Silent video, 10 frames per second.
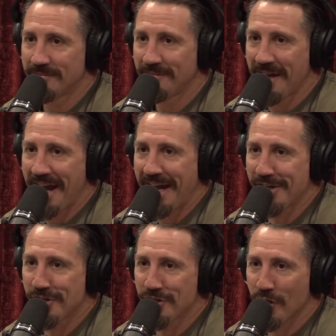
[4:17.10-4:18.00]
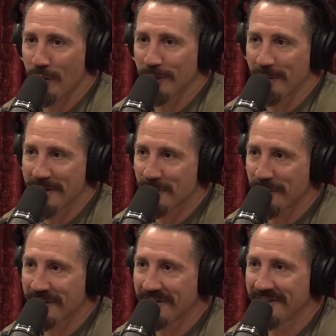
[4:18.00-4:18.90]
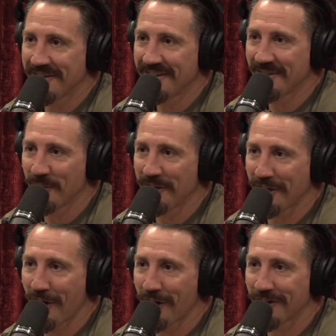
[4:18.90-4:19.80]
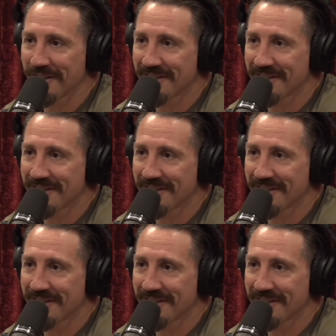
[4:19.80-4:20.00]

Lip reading: age and term limits within Congress?